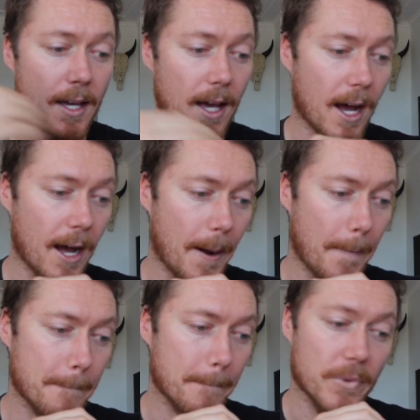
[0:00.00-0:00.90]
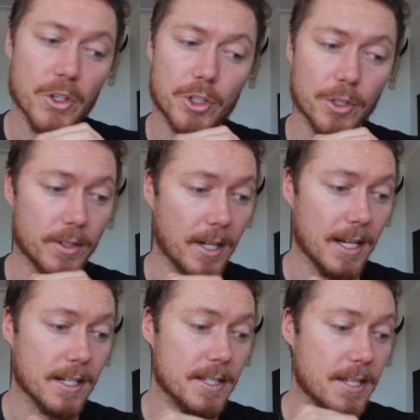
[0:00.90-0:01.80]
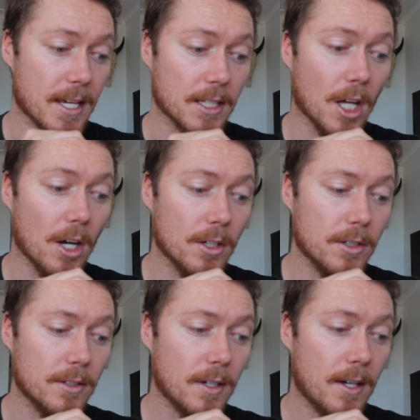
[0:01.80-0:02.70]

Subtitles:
You shouldn't need a deload